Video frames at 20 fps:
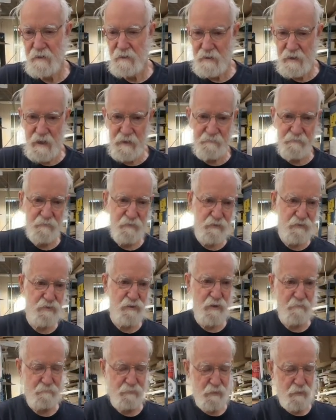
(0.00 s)
Like for
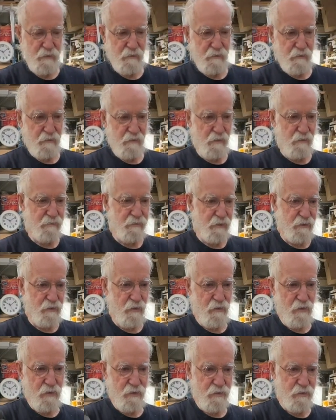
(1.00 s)
example, on the
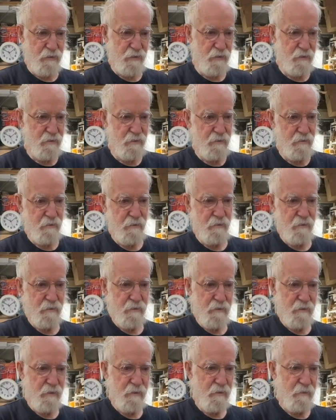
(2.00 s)
car,
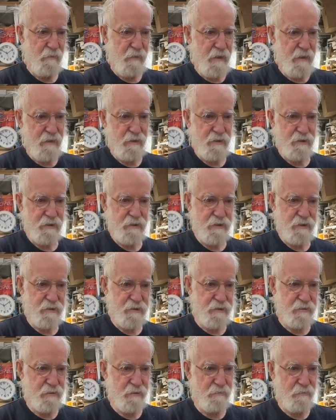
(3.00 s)
there
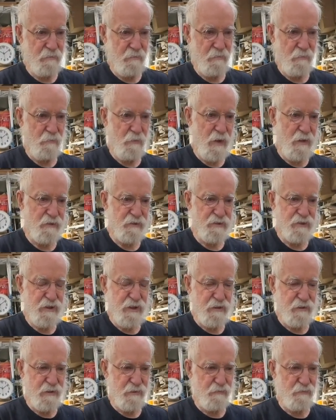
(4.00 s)
is one
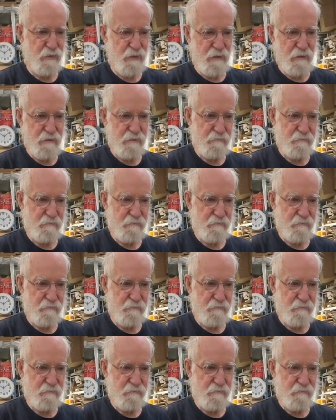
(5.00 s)
steering wheel.